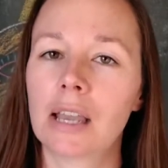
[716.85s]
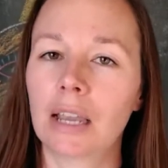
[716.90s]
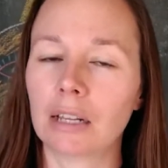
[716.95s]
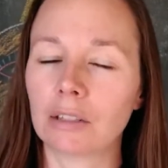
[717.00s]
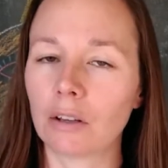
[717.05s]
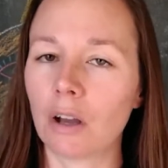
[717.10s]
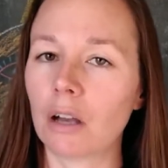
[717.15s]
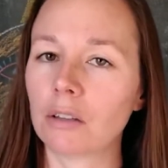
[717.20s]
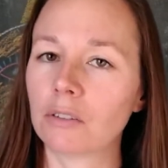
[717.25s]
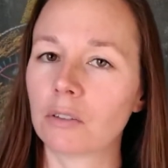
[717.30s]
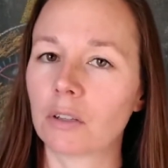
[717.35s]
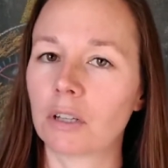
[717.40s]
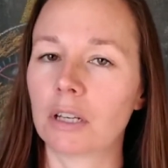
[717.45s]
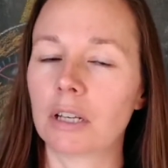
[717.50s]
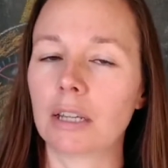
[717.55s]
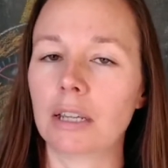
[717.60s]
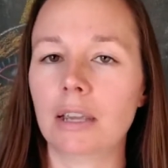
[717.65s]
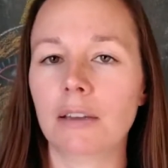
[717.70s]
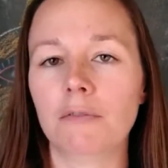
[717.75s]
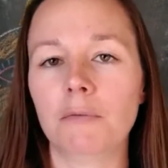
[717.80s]
It's also going
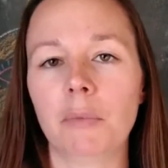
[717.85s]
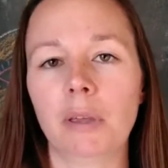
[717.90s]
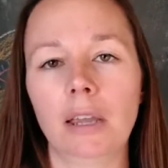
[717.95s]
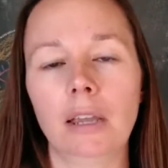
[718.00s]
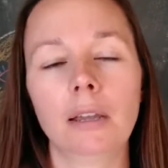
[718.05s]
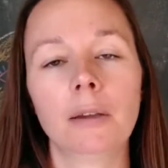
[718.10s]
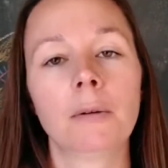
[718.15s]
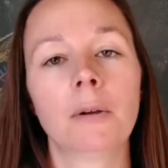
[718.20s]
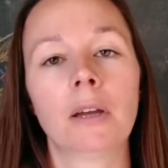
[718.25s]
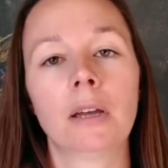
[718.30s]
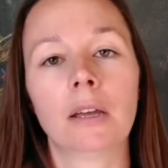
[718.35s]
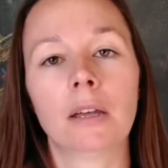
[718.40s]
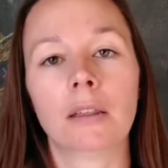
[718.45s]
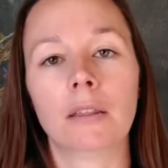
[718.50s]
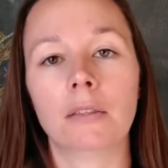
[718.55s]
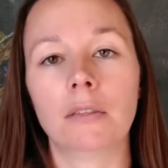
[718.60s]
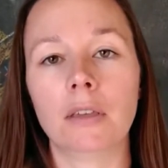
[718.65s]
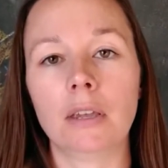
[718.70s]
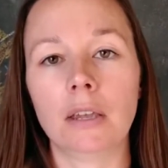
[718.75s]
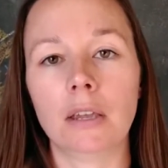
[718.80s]
to give me
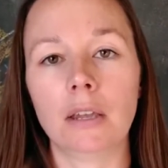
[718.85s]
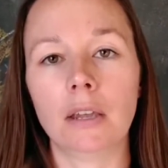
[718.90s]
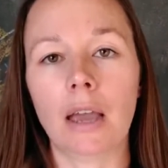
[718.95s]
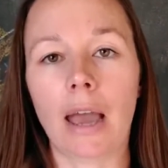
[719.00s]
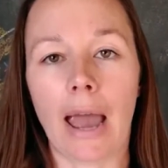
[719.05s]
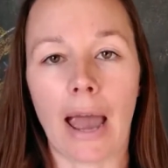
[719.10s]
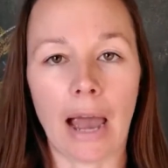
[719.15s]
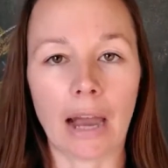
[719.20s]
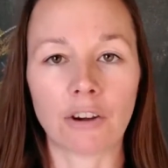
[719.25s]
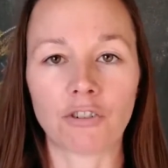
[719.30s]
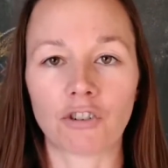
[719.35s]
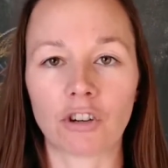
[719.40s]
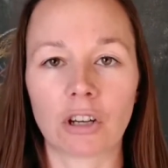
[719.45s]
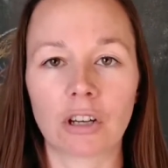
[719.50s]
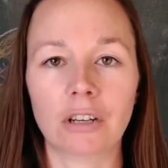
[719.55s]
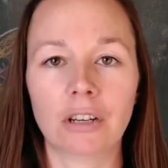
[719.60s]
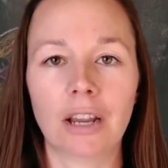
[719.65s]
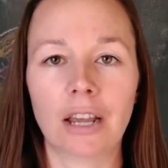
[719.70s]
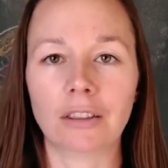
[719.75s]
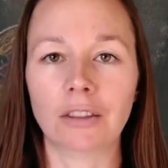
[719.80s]
the
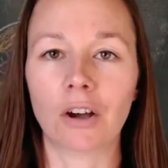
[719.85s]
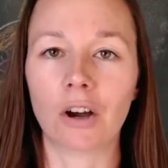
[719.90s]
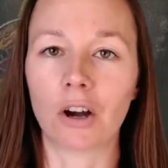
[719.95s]
action and the